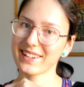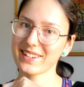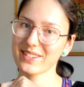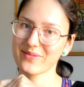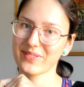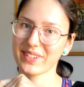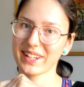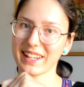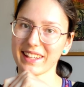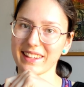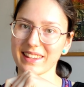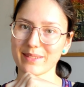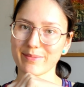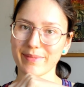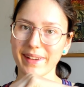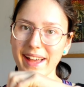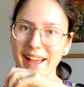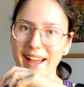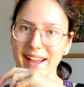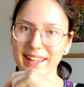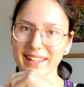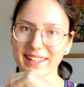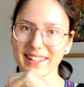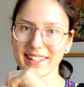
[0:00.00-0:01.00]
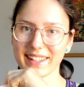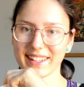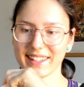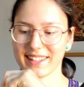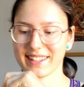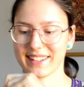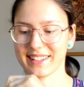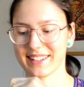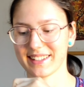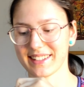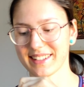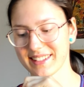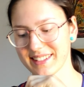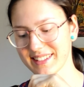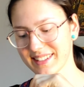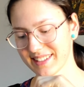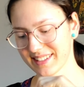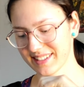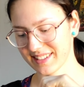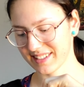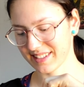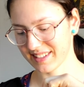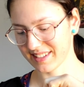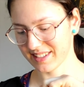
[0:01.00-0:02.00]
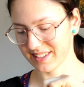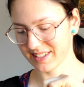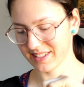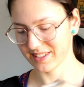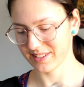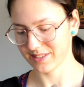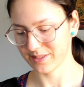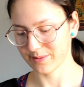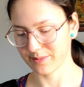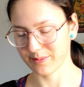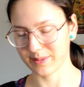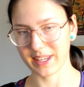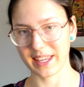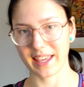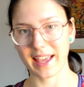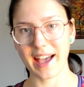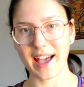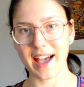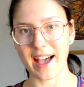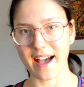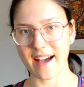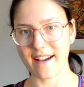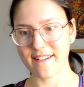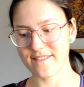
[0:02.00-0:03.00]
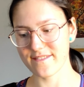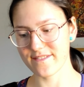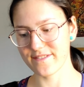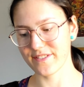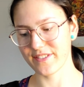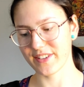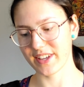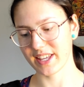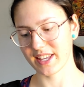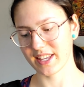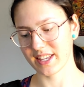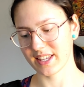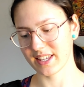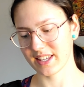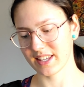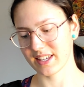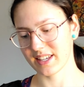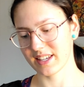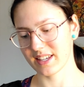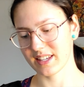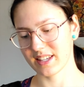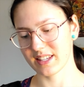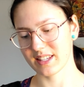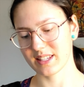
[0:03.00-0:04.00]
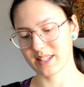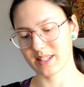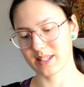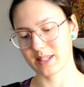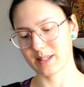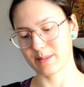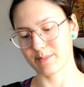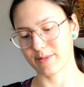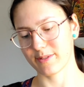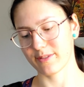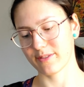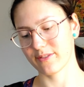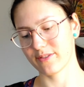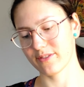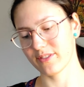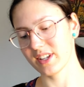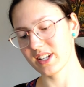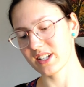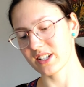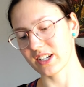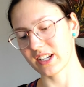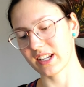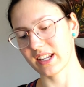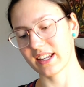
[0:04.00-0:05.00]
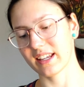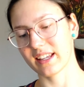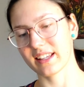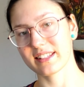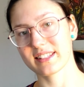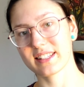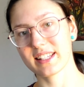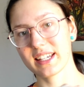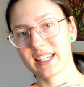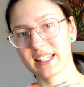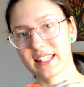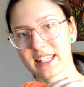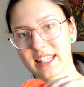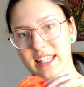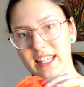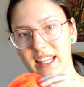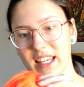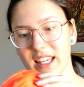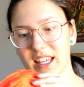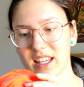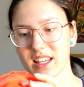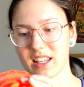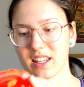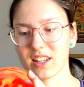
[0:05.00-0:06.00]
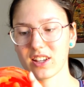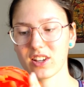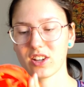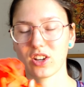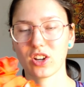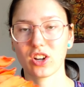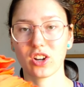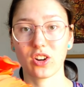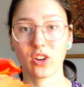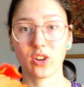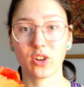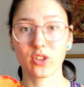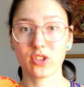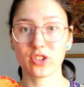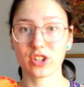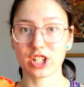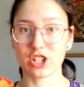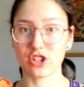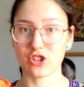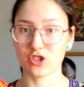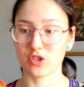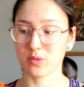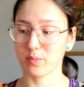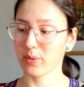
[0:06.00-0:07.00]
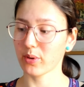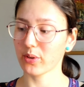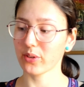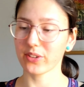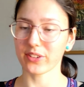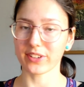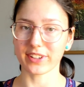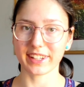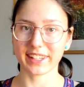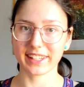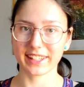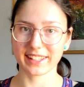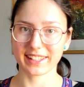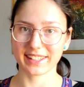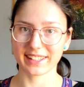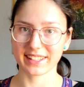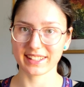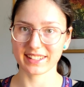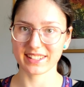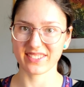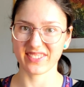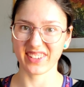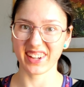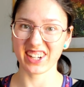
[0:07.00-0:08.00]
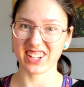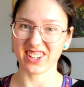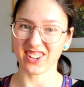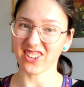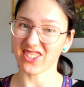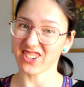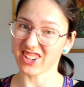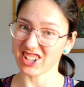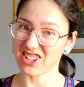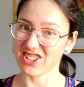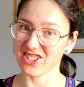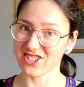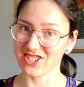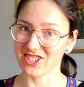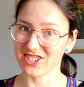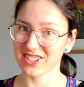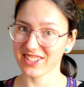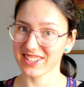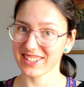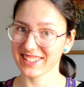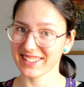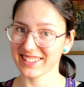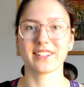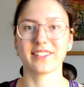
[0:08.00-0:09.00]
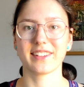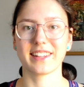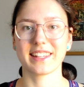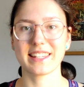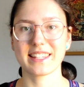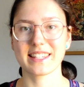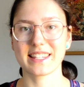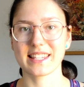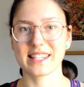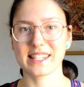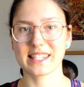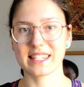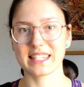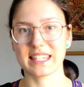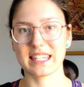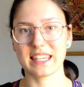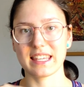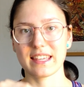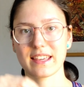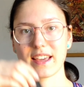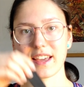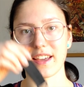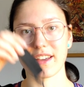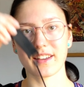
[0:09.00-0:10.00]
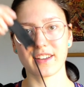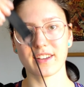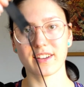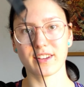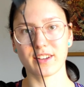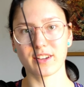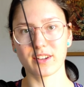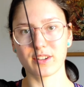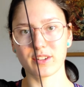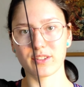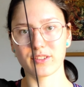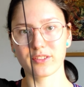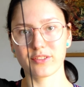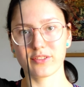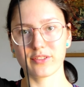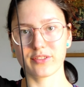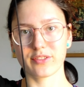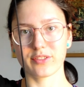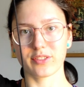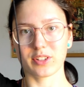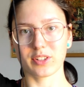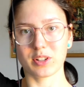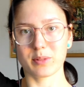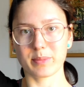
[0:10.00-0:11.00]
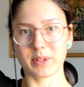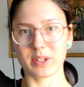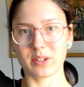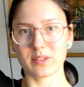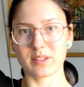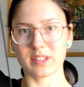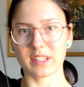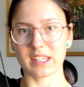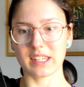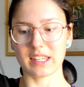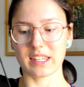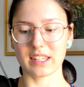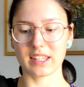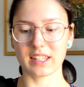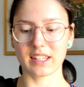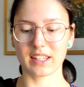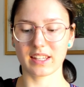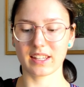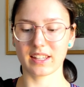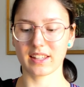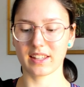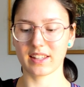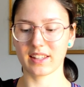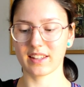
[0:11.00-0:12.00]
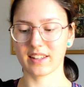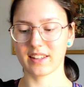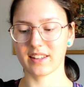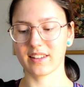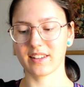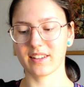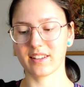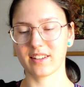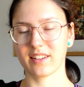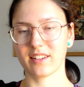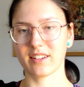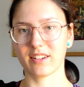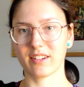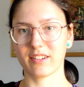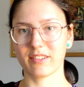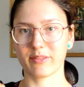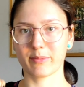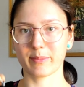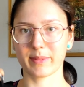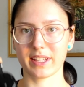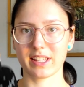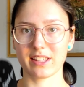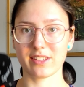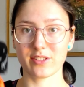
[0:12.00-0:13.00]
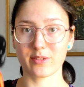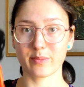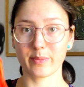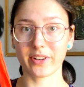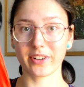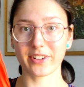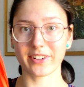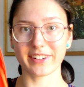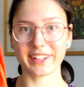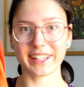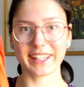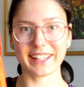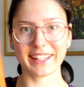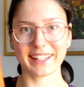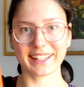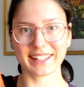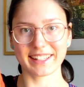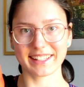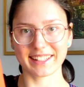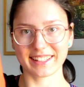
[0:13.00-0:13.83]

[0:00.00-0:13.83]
Opening the bag, we have some very exciting orange poi. Very orange. So this is the full beauty of my new poi.